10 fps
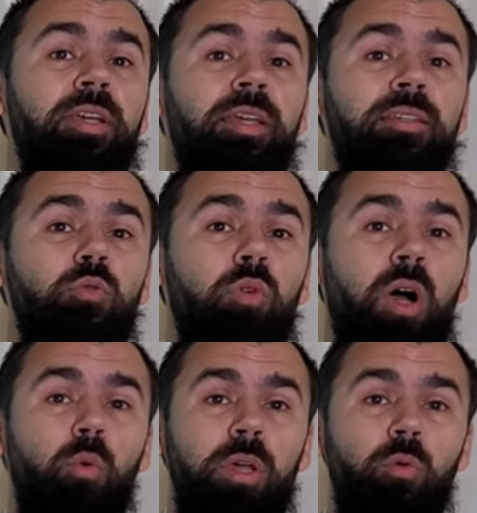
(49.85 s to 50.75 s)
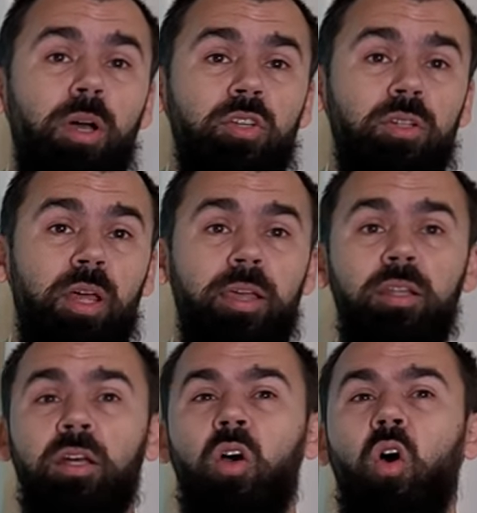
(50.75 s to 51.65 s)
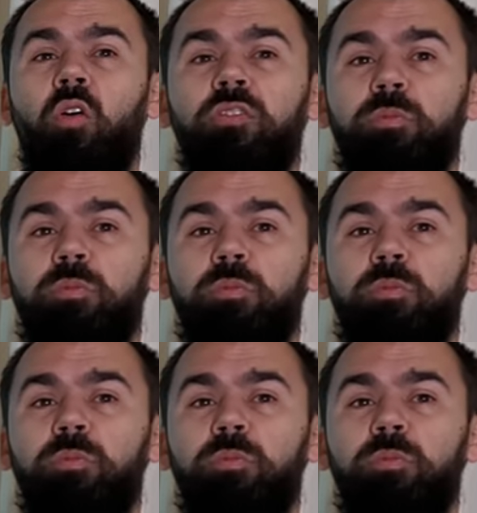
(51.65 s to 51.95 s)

its Huawei watch line of